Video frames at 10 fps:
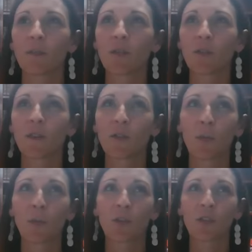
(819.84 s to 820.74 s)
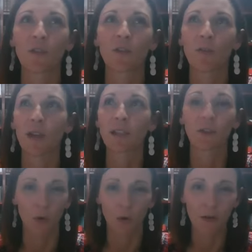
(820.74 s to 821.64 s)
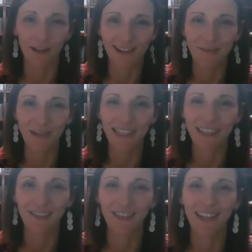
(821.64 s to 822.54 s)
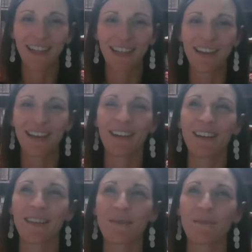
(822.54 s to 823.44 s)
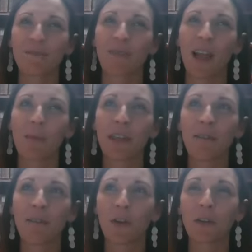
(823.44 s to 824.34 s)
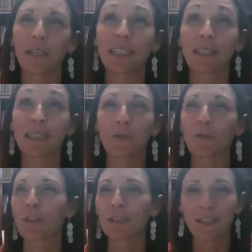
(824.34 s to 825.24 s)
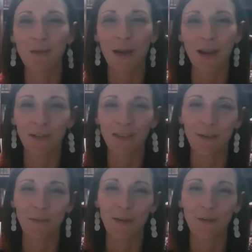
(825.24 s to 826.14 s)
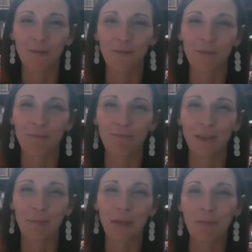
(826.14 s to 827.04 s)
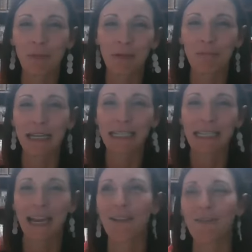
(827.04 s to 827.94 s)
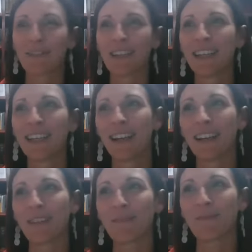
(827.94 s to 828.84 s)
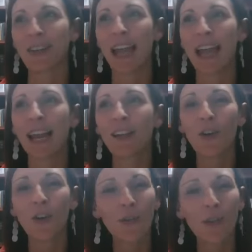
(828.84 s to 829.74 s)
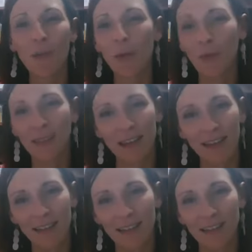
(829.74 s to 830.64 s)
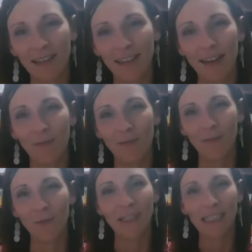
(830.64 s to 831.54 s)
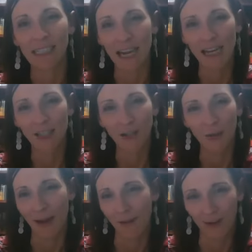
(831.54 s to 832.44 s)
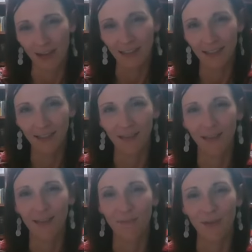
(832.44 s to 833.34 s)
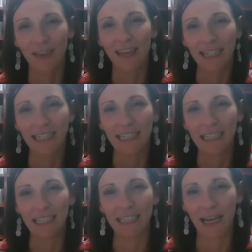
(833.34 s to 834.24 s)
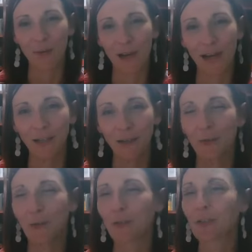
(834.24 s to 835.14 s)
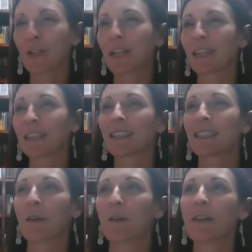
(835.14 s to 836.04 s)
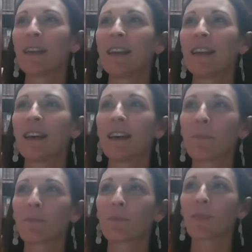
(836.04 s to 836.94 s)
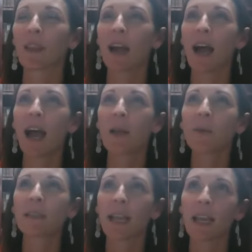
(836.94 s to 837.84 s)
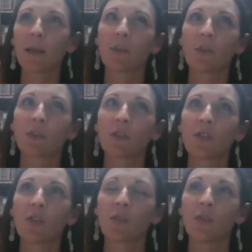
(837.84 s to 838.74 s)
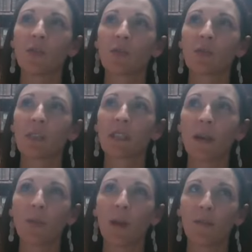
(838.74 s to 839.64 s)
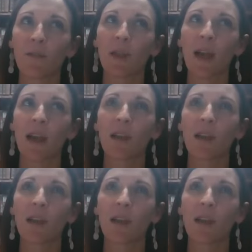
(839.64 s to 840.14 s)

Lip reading: sort of to preserve my soul in the midst of it. I became fairly disillusioned about some of the people in my town. And I know that people say things that they wouldn't say to my face, but they can easily say it behind a computer screen. And so I was able to step away from that